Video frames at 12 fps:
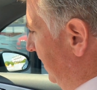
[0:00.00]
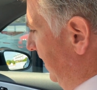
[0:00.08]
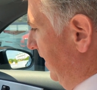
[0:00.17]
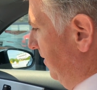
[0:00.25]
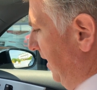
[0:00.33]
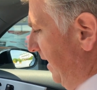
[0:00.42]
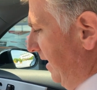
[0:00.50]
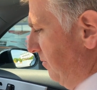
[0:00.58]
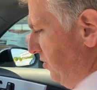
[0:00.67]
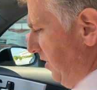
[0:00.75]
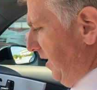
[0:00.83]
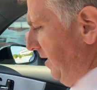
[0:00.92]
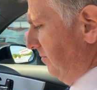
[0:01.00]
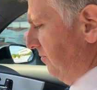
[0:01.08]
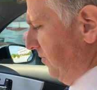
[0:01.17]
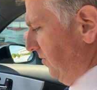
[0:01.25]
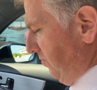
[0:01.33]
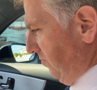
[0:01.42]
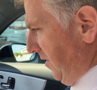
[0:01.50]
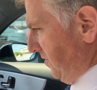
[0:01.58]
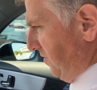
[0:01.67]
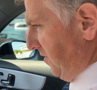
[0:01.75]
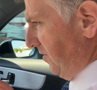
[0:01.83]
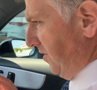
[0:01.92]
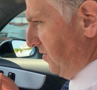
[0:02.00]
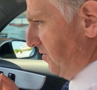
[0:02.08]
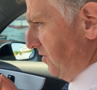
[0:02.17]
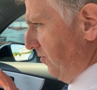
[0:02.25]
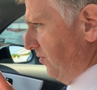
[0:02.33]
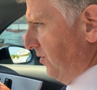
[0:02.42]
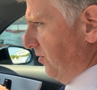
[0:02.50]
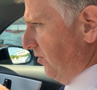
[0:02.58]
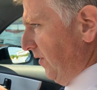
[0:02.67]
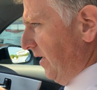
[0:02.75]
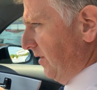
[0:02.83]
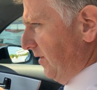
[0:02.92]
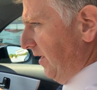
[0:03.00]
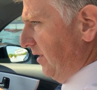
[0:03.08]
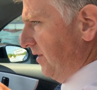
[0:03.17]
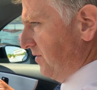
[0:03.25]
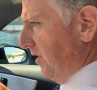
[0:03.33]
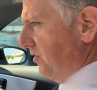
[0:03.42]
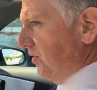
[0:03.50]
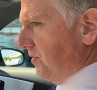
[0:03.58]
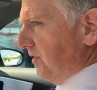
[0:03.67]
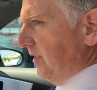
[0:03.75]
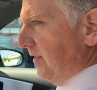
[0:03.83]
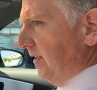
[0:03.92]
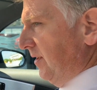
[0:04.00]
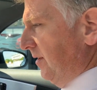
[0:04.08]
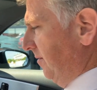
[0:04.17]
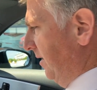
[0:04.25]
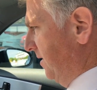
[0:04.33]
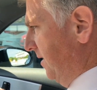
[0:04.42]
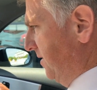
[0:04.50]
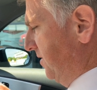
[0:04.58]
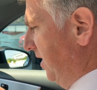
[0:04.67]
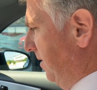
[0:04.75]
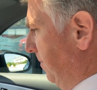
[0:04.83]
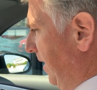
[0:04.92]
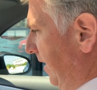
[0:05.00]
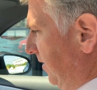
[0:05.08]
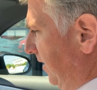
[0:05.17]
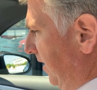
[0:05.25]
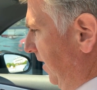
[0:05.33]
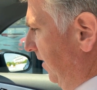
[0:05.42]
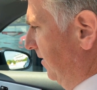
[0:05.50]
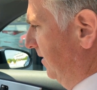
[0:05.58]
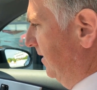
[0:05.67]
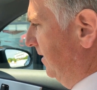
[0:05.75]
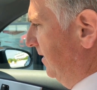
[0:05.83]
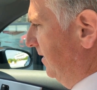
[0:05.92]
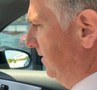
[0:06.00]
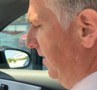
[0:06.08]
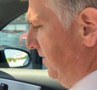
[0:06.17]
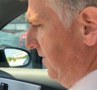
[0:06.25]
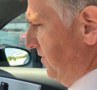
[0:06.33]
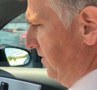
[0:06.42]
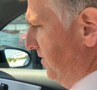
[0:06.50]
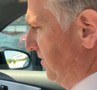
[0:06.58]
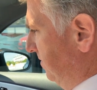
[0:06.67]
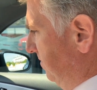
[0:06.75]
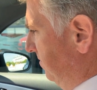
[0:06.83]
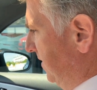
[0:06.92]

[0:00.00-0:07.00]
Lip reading: AMG. As I said, this is the real deal. It's not just a styling pack on a car. Like, this is